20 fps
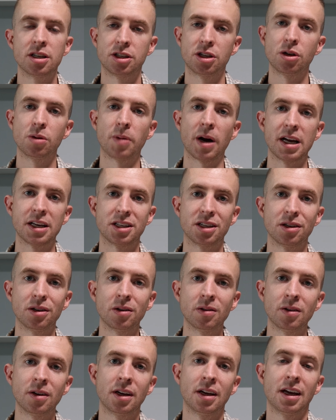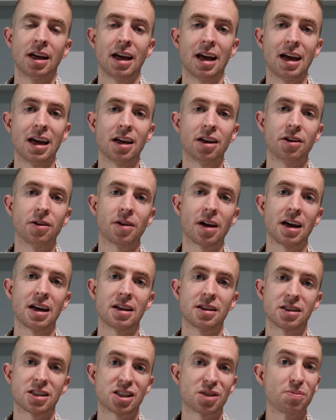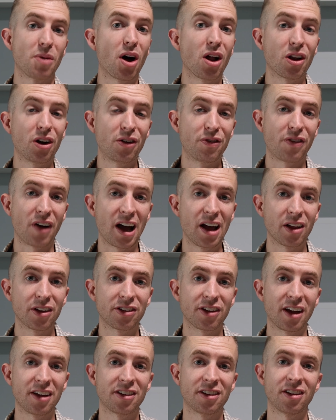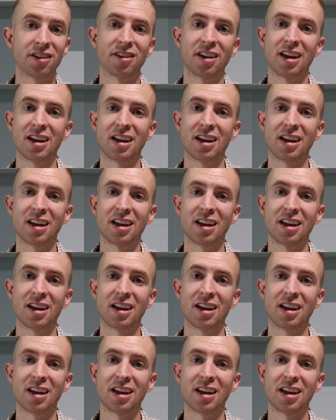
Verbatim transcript: two by two and you get smaller file sizes